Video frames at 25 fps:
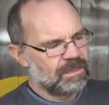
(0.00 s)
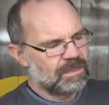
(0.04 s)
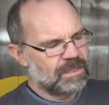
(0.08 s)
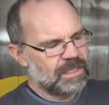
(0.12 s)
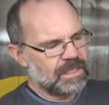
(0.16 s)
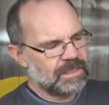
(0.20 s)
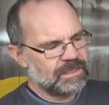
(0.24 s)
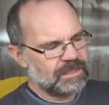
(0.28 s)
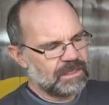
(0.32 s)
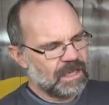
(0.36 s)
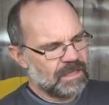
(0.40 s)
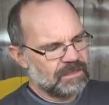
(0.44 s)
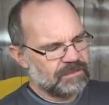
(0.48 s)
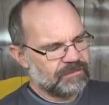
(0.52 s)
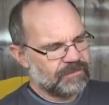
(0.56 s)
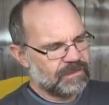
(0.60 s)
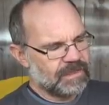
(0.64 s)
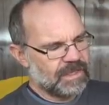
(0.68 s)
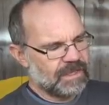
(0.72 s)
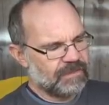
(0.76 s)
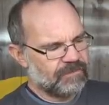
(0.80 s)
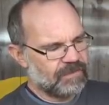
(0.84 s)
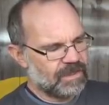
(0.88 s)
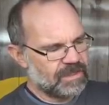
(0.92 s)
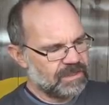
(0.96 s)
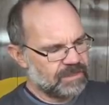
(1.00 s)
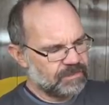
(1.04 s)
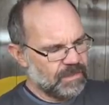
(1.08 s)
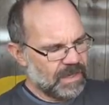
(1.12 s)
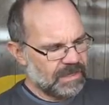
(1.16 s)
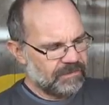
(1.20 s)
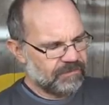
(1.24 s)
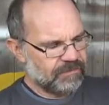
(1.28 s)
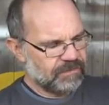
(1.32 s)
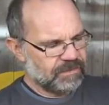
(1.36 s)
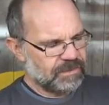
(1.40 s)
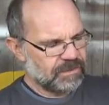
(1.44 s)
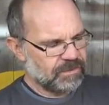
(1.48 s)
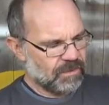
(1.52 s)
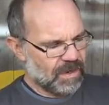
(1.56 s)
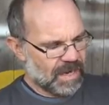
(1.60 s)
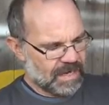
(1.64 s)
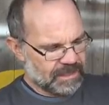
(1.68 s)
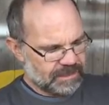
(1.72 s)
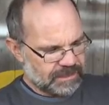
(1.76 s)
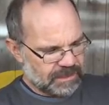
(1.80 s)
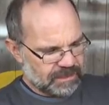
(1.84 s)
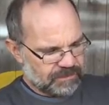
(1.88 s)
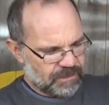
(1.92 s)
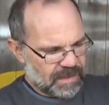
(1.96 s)
This goat's foot lever, it's made from
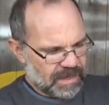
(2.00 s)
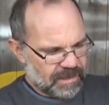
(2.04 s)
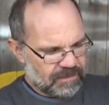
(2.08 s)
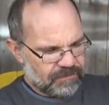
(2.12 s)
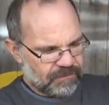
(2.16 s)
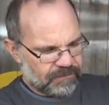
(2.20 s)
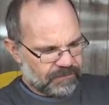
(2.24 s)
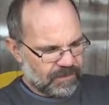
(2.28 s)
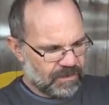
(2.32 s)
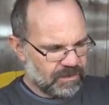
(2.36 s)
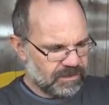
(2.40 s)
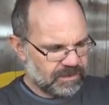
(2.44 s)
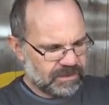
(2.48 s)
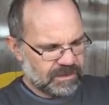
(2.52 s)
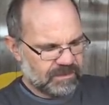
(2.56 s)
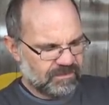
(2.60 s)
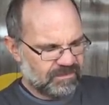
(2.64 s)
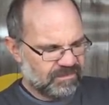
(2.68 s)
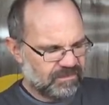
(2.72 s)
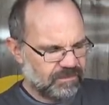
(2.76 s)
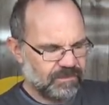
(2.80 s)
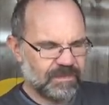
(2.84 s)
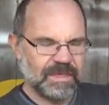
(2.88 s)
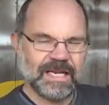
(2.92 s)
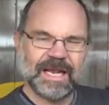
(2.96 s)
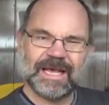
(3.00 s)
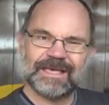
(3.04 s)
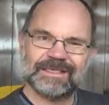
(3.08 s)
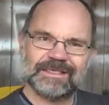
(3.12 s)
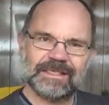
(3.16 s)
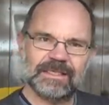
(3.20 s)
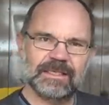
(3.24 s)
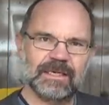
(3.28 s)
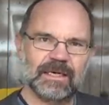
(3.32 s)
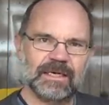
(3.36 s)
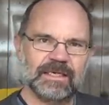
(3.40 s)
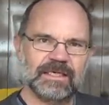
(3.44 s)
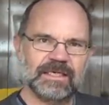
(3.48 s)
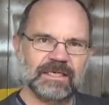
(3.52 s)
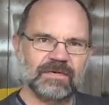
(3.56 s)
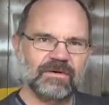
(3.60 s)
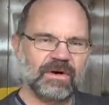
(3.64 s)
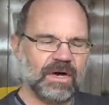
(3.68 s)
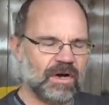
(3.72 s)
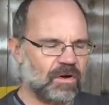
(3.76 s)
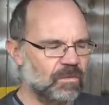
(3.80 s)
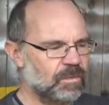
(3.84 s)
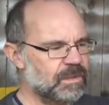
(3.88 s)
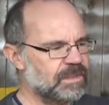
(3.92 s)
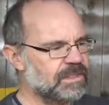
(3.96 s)
scratch. It's made for some less than ideal
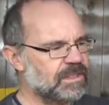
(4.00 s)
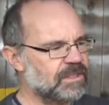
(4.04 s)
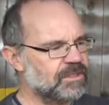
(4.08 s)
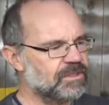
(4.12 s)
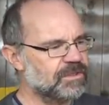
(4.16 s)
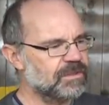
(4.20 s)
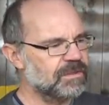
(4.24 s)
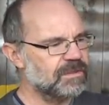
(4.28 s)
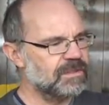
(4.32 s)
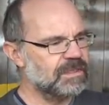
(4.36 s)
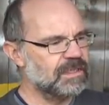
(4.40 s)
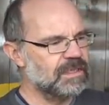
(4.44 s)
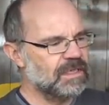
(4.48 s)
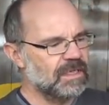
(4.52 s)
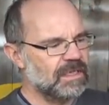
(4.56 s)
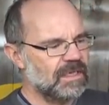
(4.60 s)
hole positions.